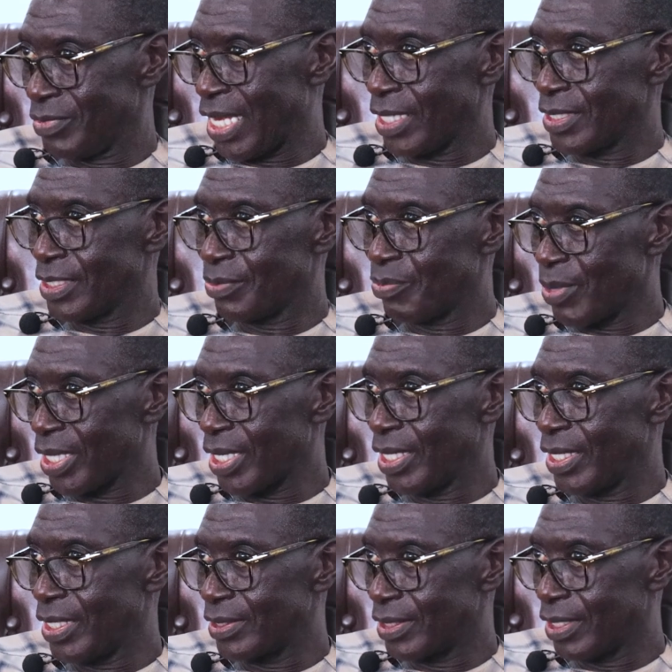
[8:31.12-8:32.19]
That is
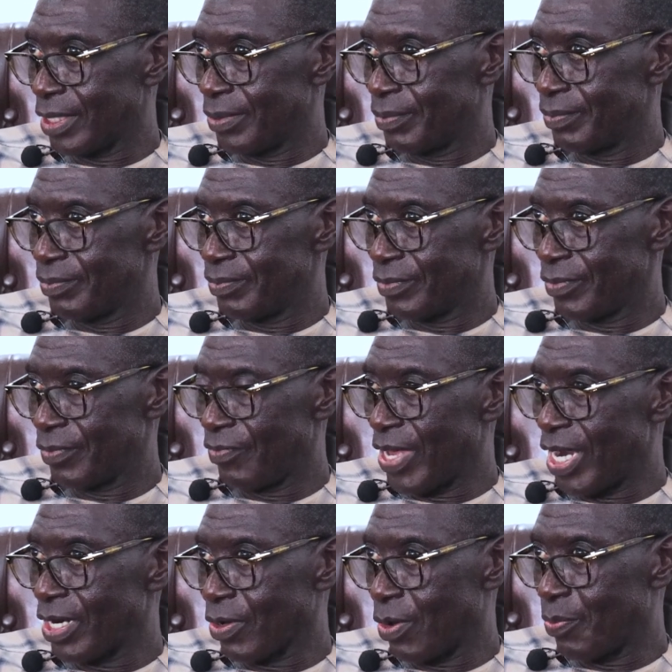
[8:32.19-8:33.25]
making it
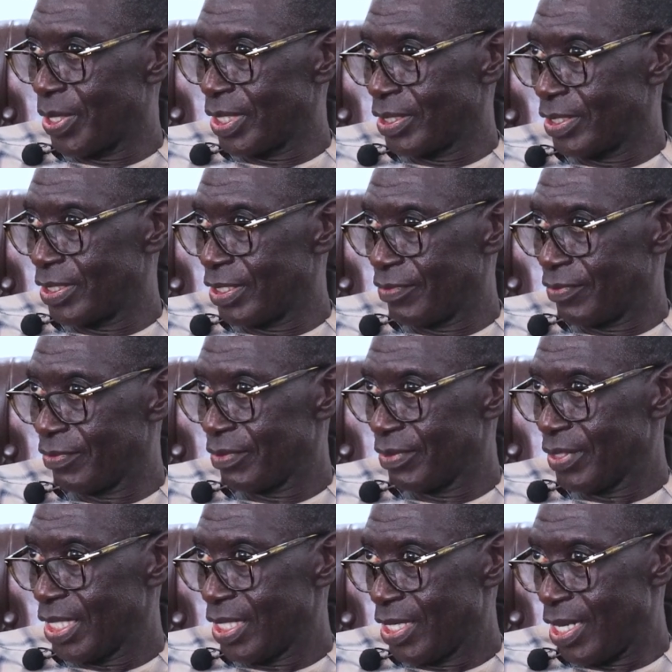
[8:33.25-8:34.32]
very competitive
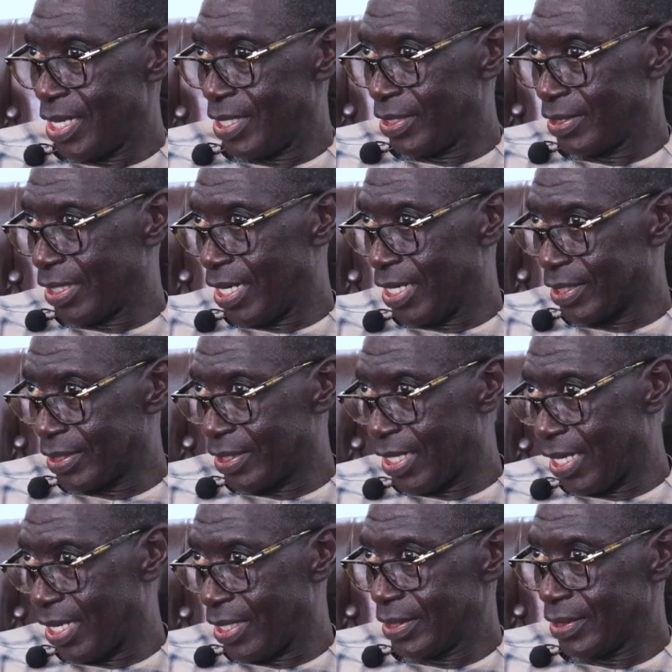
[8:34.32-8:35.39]
at
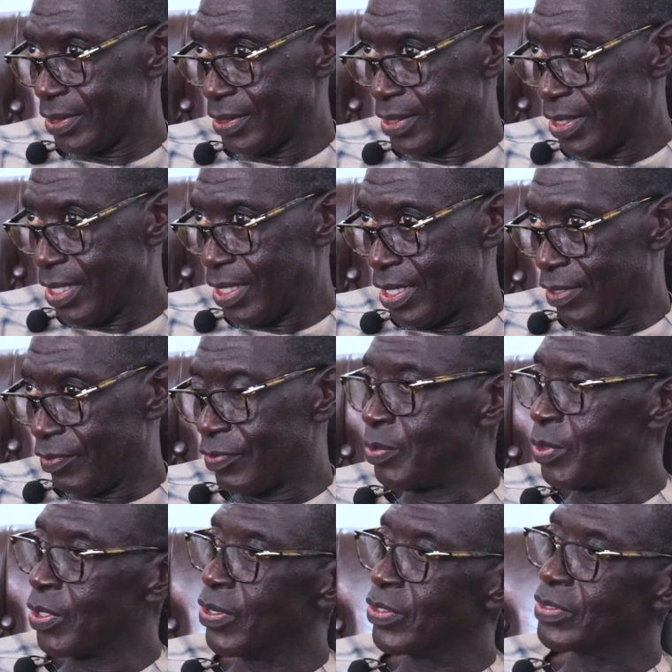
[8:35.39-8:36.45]
international level
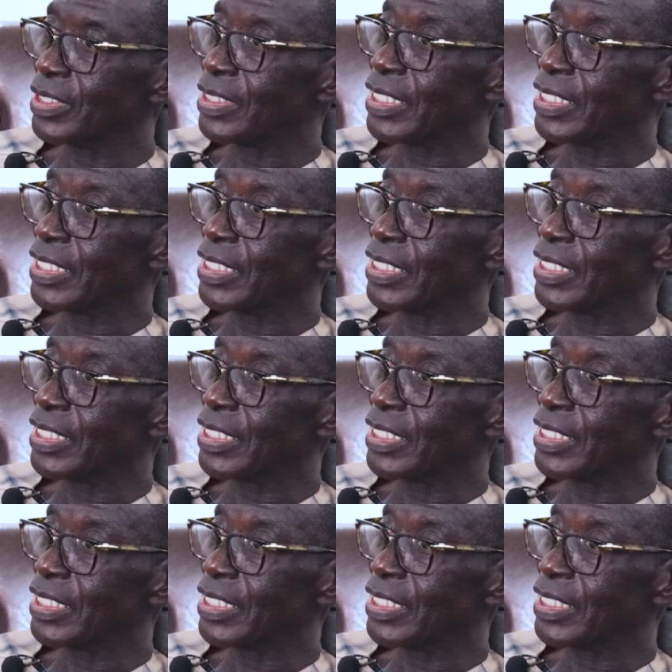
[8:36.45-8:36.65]
because